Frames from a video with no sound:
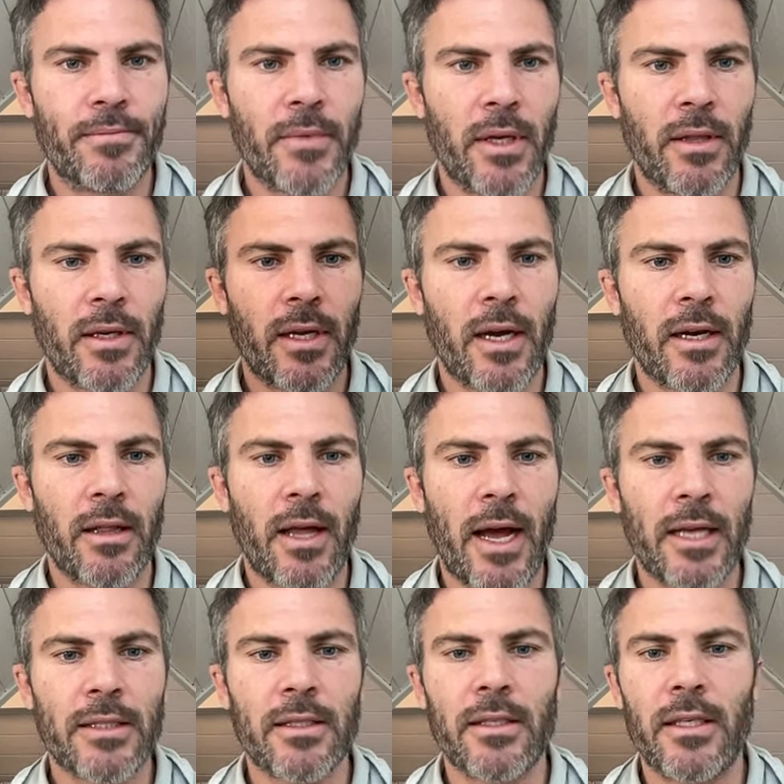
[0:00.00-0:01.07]
And then kind of
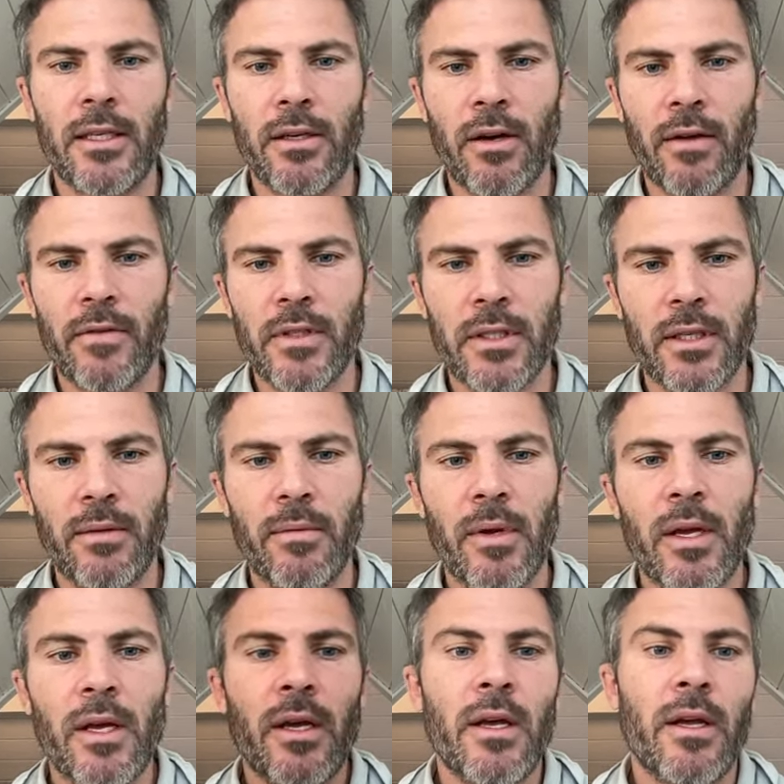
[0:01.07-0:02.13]
lastly, obviously
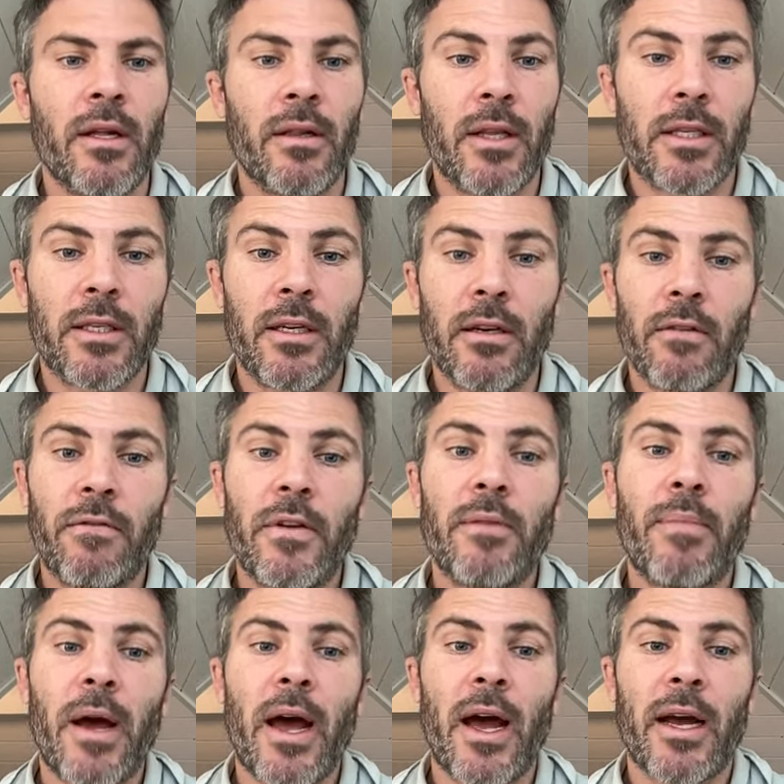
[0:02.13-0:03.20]
listening to
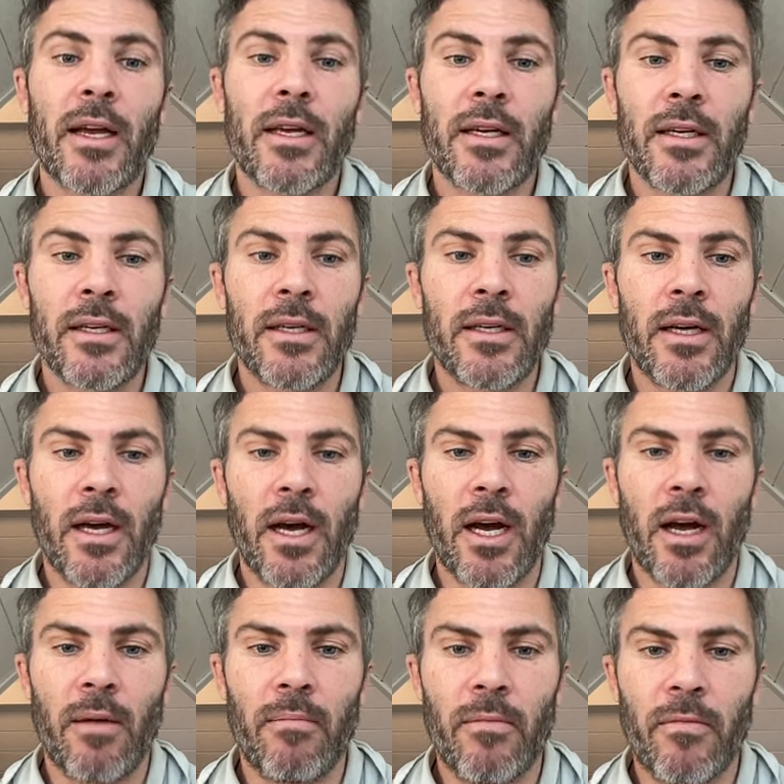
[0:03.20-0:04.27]
feedback,
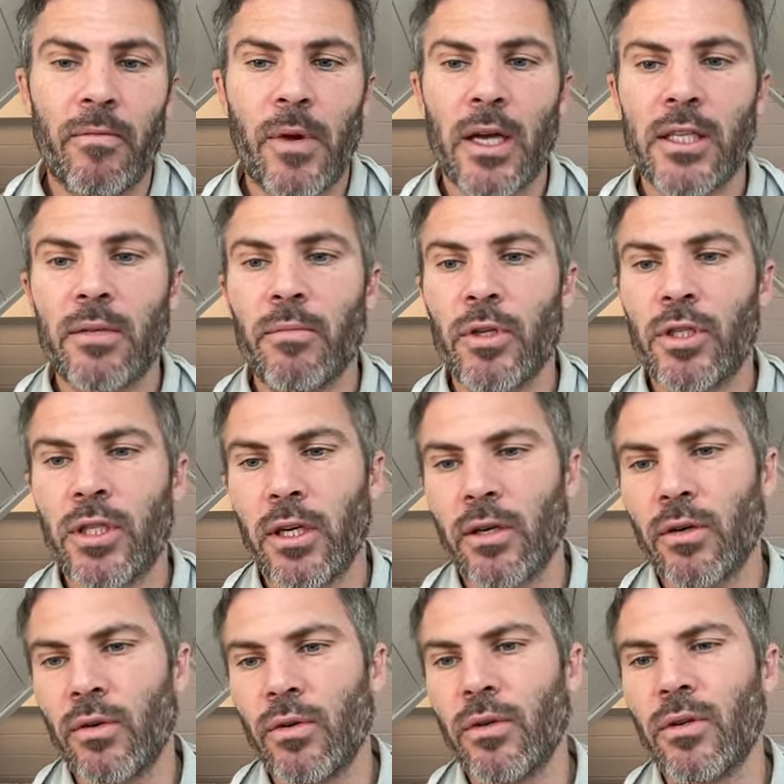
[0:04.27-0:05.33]
customers,
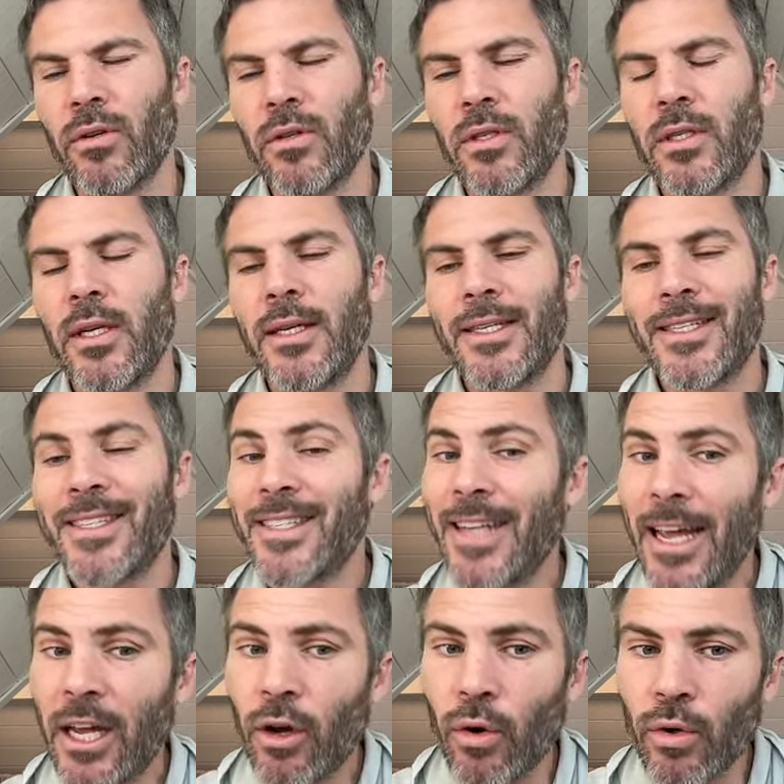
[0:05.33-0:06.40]
shareholders,
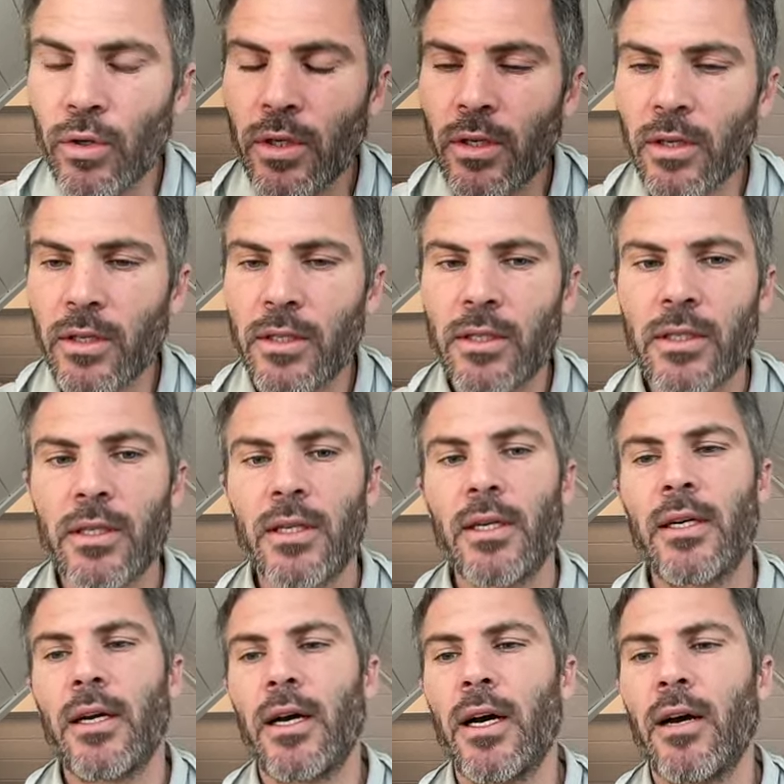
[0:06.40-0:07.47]
stakeholders,
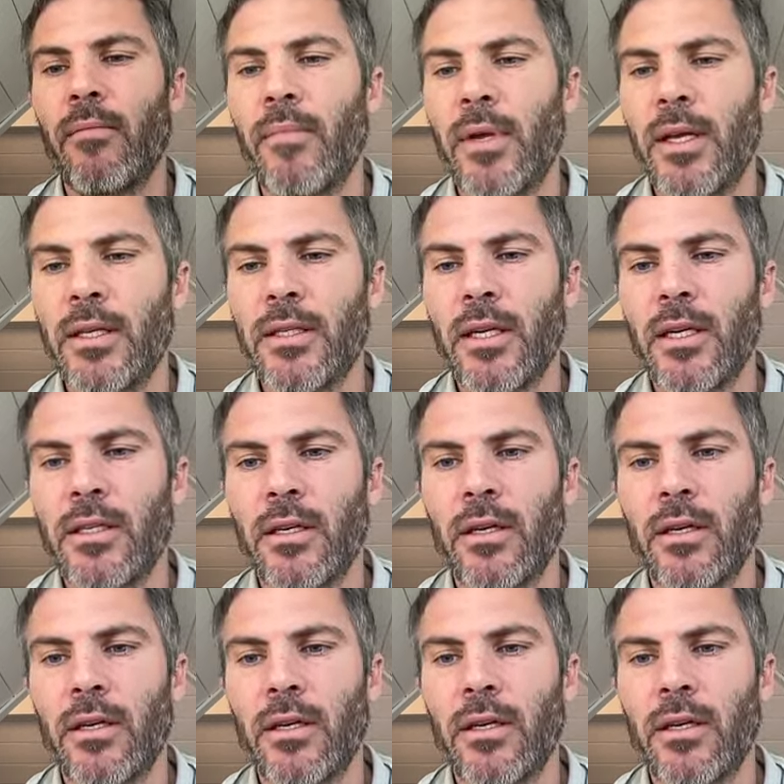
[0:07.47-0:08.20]
is a